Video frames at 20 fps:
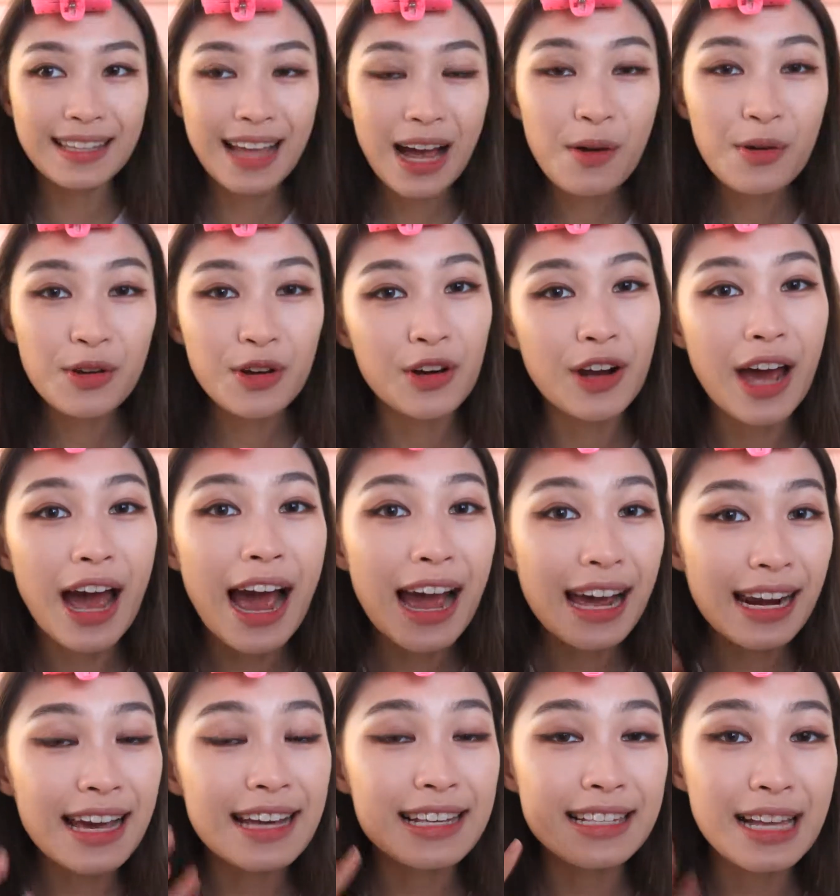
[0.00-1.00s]
now we're gonna
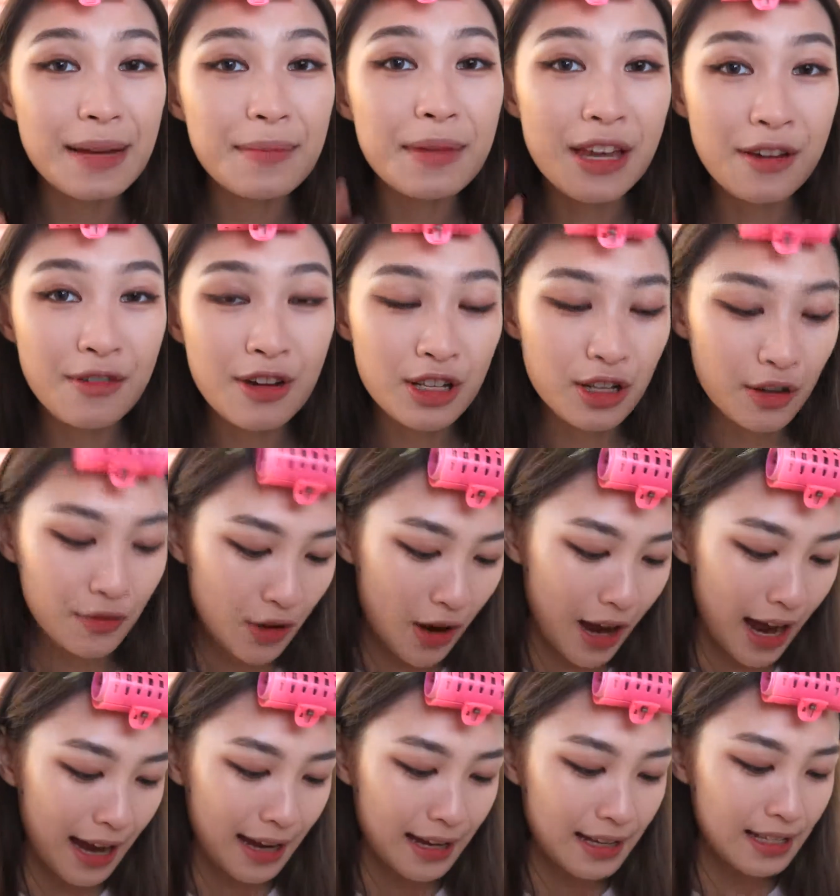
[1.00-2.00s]
highlight some areas of
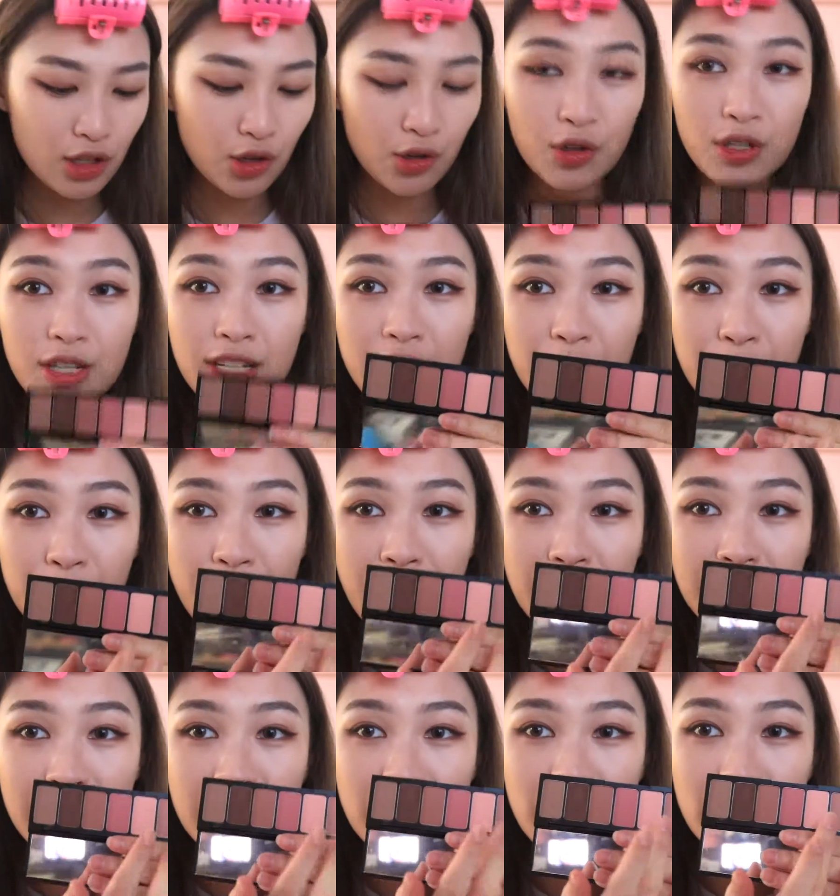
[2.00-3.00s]
your eyes. So using the
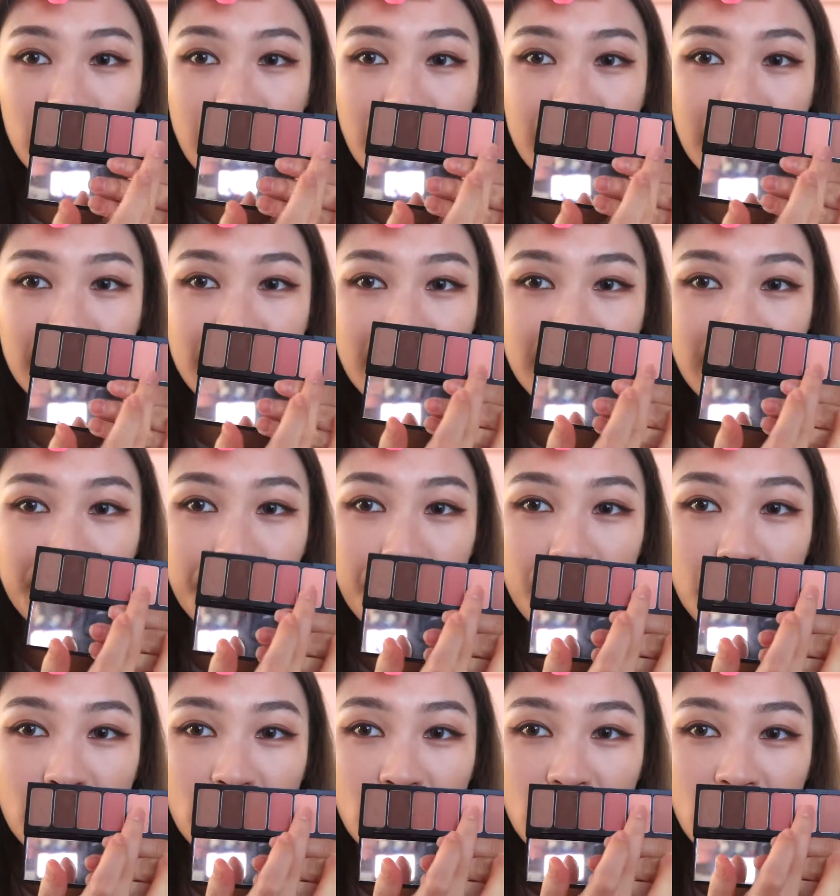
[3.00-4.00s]
brightest shade, this is a
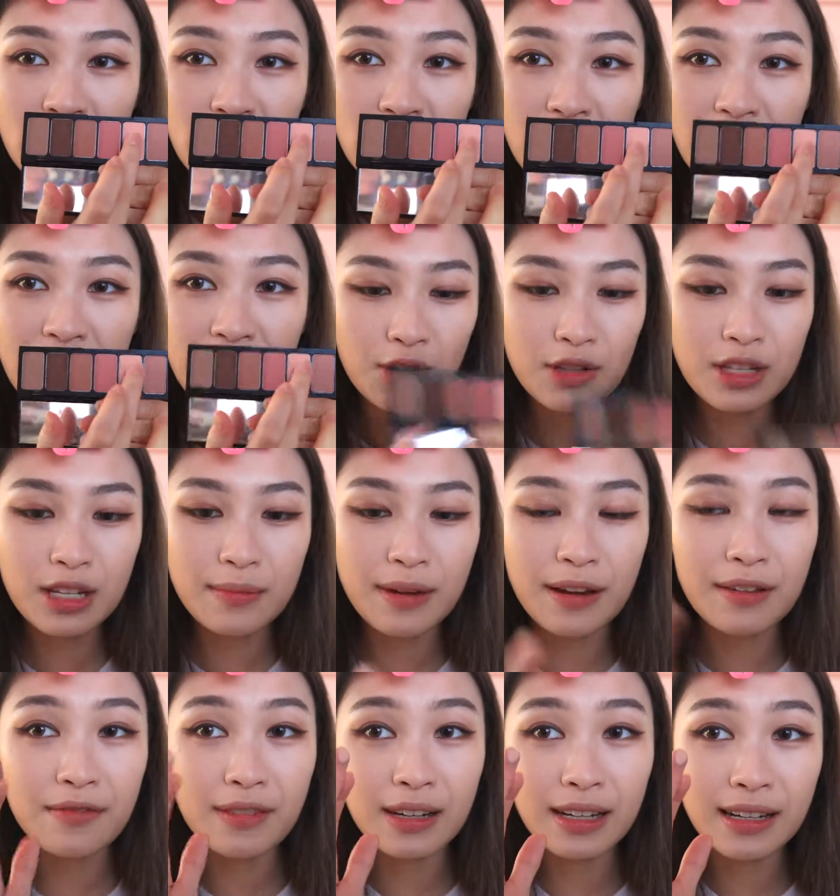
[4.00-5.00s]
peachy shade, using
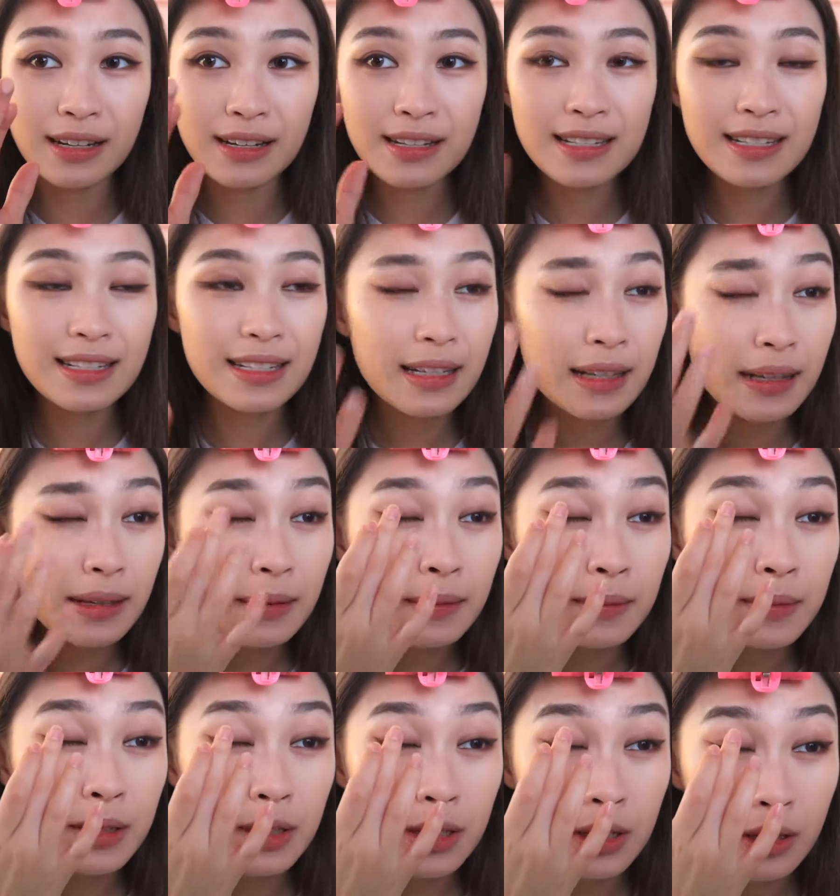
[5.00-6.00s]
my fingers.
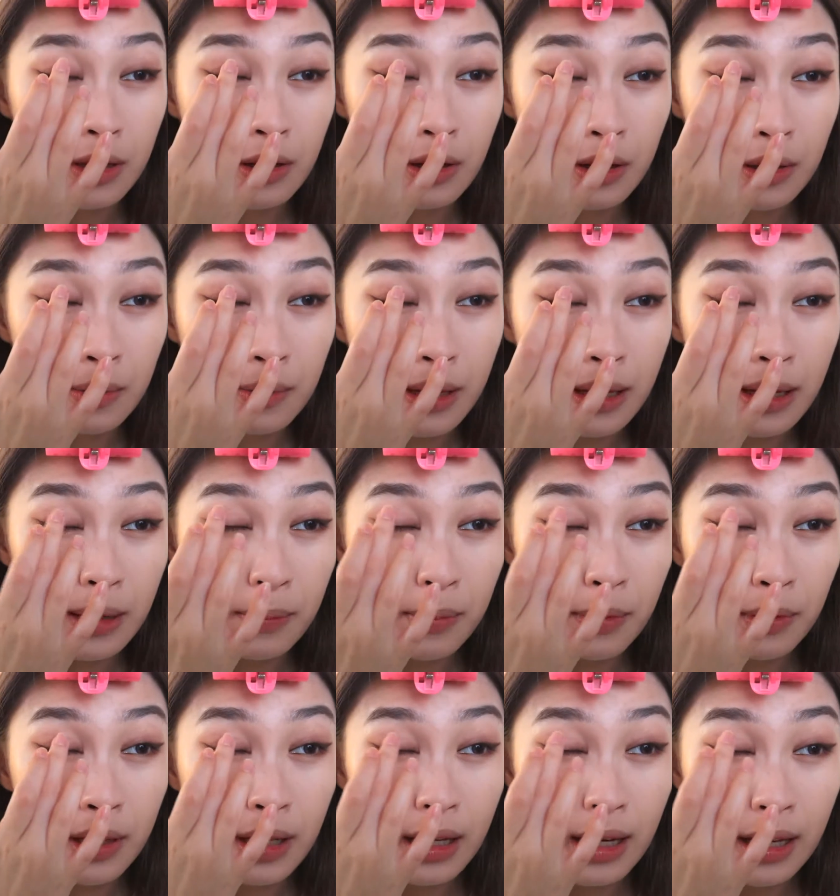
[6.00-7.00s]
Just gonna be
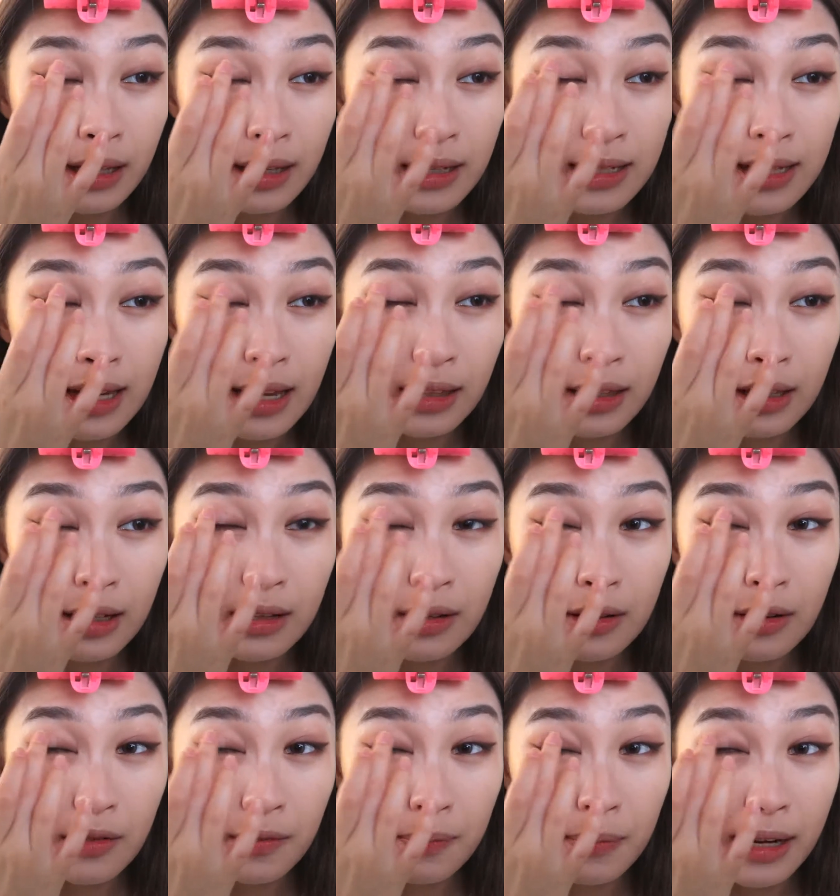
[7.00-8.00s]
putting at the center
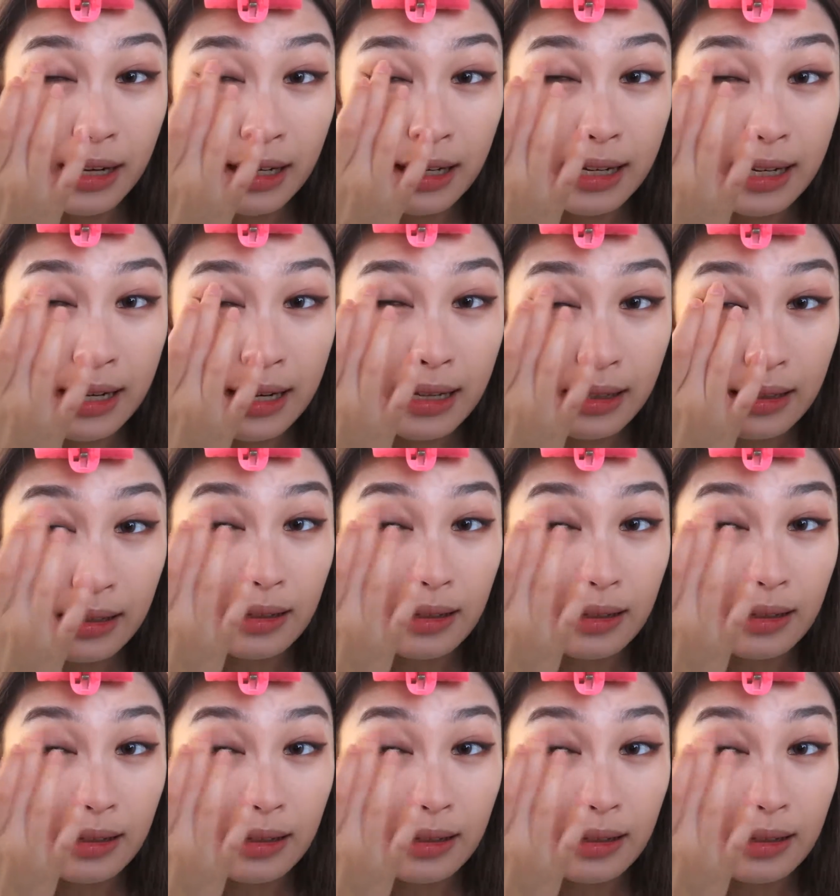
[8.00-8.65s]
of my lid.